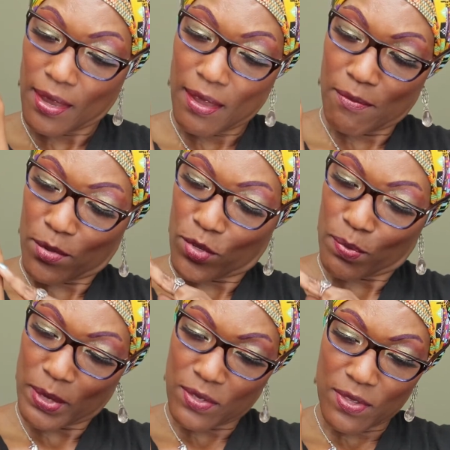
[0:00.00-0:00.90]
I have more
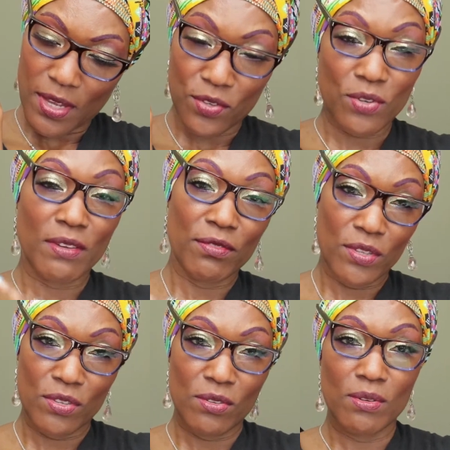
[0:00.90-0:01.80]
space there. Should have
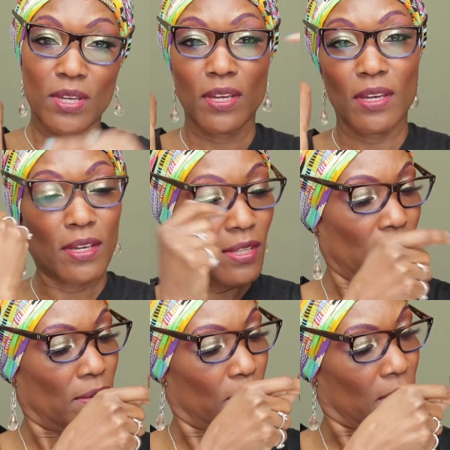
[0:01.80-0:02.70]
done two here
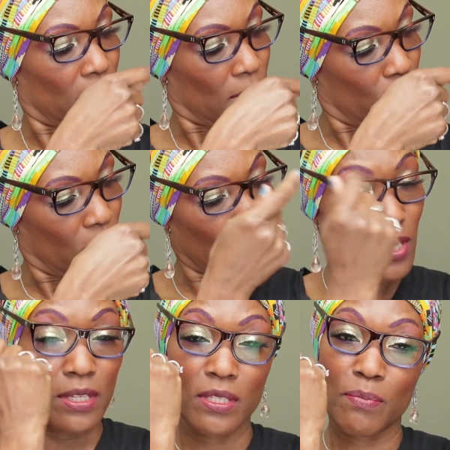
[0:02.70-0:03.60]
and here because the watch
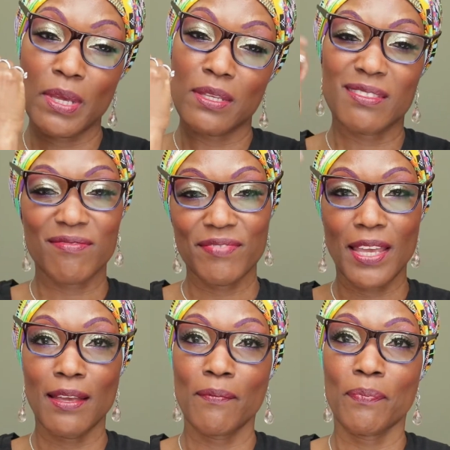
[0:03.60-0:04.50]
takes space.
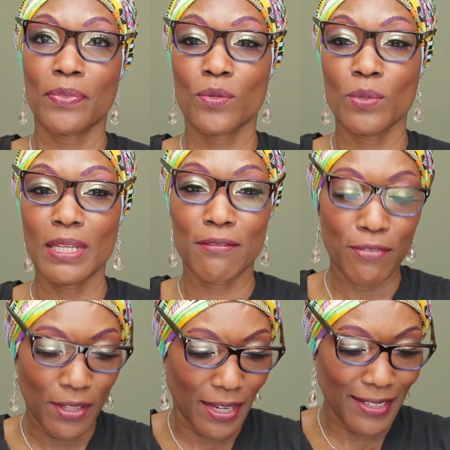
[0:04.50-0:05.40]
Eh, too late
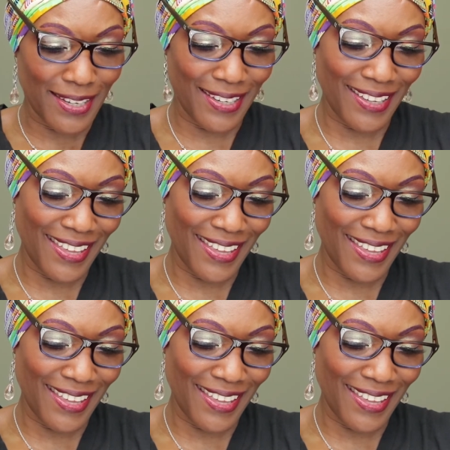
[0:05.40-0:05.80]
for that.